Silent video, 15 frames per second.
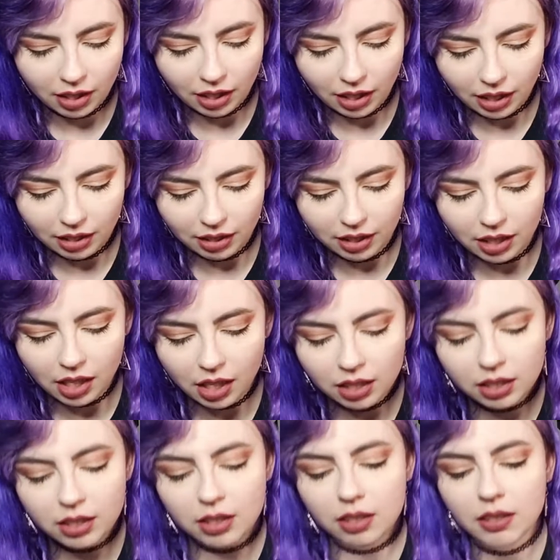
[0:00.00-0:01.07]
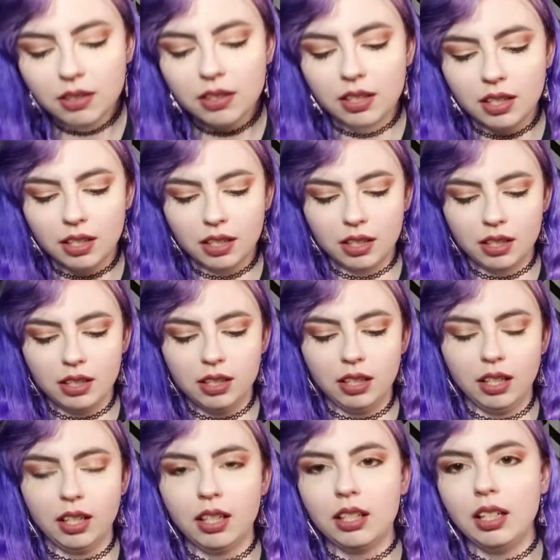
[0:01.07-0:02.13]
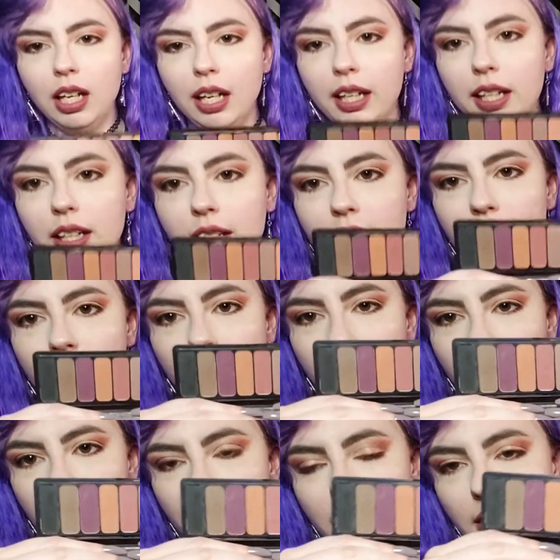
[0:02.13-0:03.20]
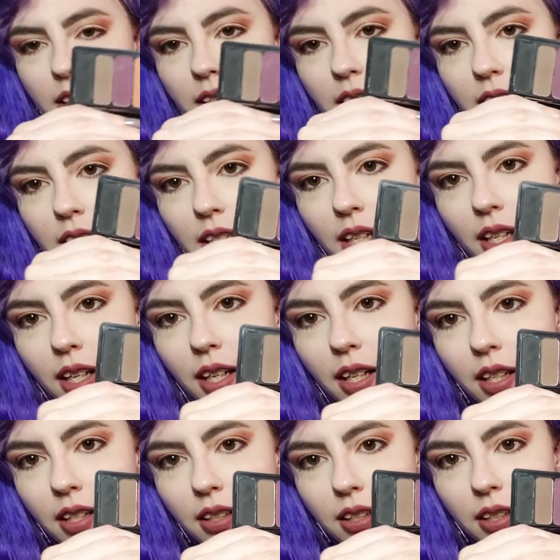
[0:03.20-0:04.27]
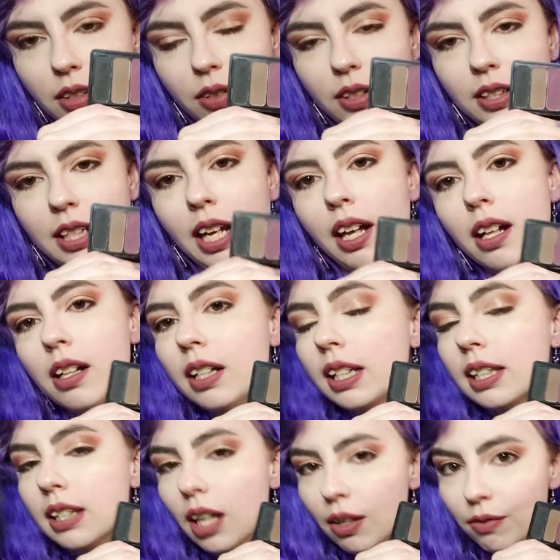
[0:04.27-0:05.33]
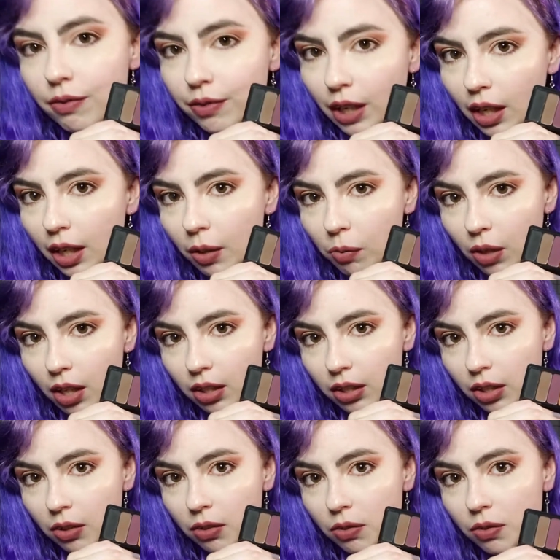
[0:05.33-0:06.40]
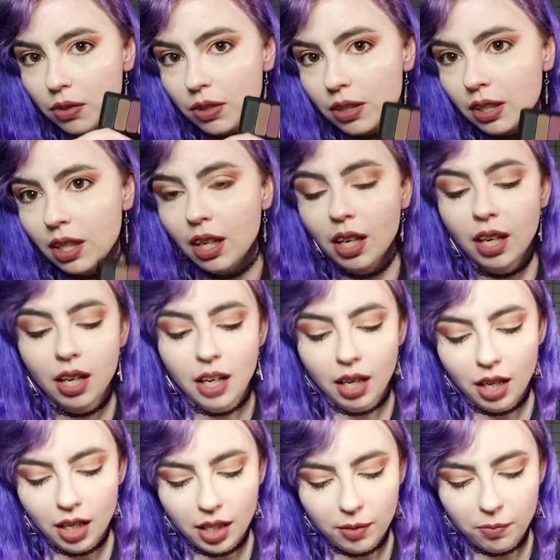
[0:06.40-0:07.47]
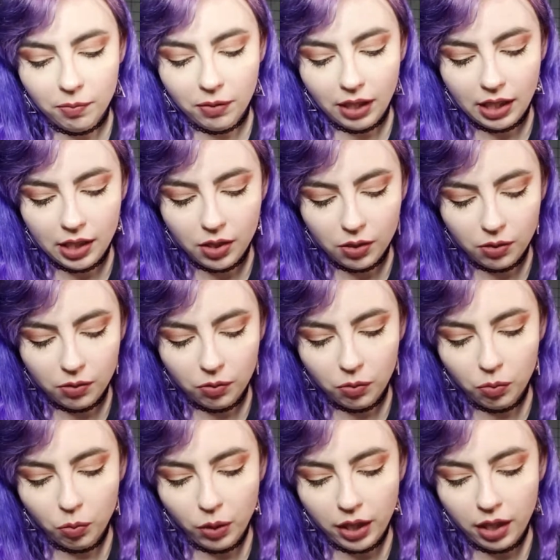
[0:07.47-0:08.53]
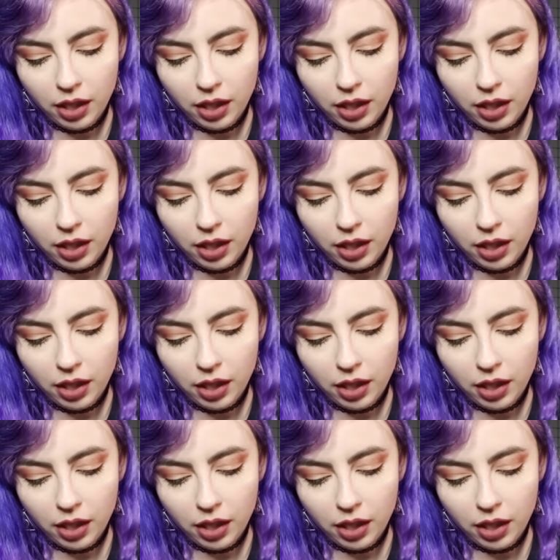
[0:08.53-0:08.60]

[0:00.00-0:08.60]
And the colors look like this inside. You can tell it's not very well used. I don't wear